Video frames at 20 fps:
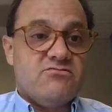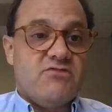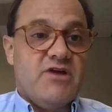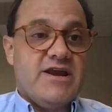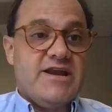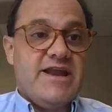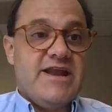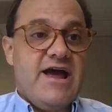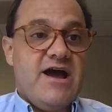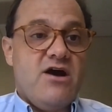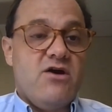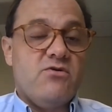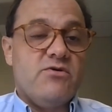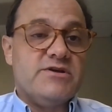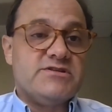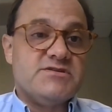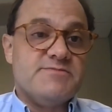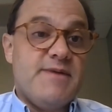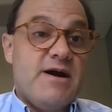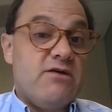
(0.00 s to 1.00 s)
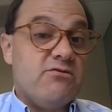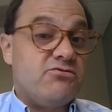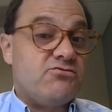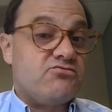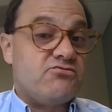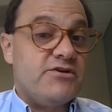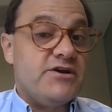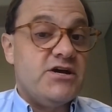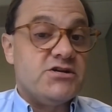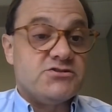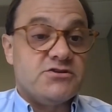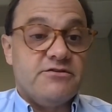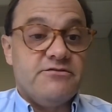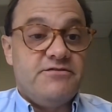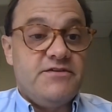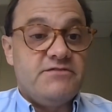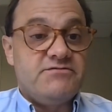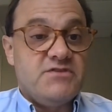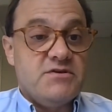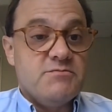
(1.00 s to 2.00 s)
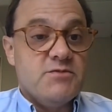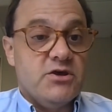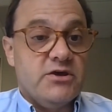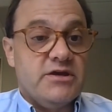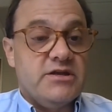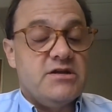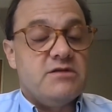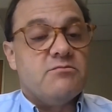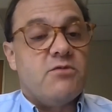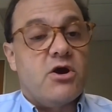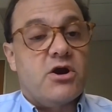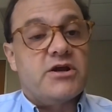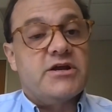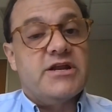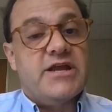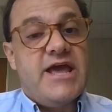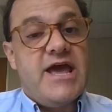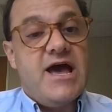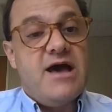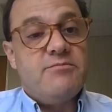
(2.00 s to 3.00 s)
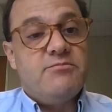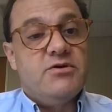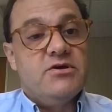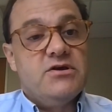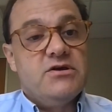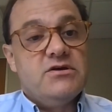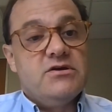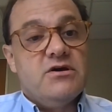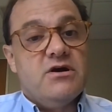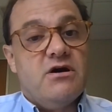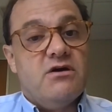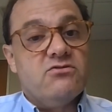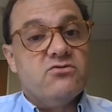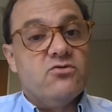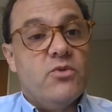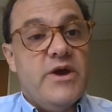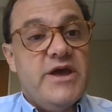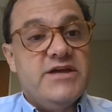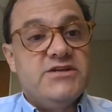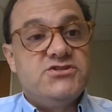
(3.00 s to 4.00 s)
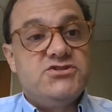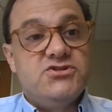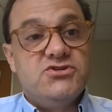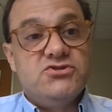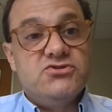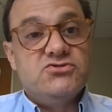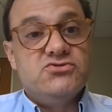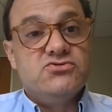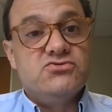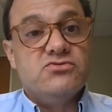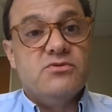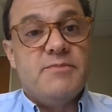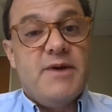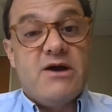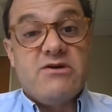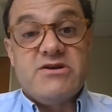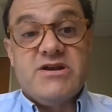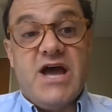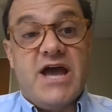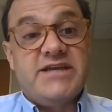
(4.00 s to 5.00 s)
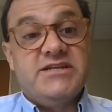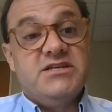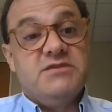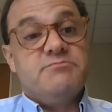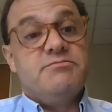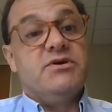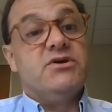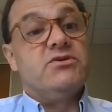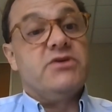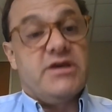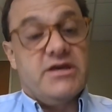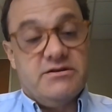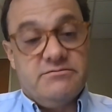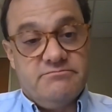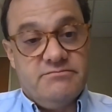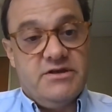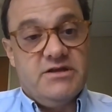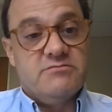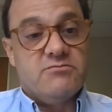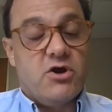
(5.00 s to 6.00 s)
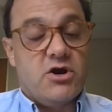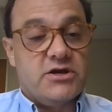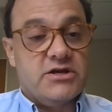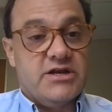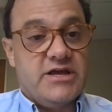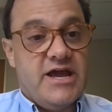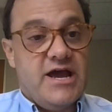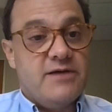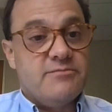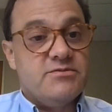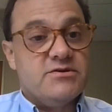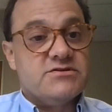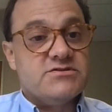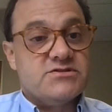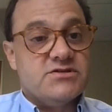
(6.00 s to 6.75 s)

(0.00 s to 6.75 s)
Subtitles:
Right now, it's about 350 million in market cap, all the way to about 90 billion in market cap.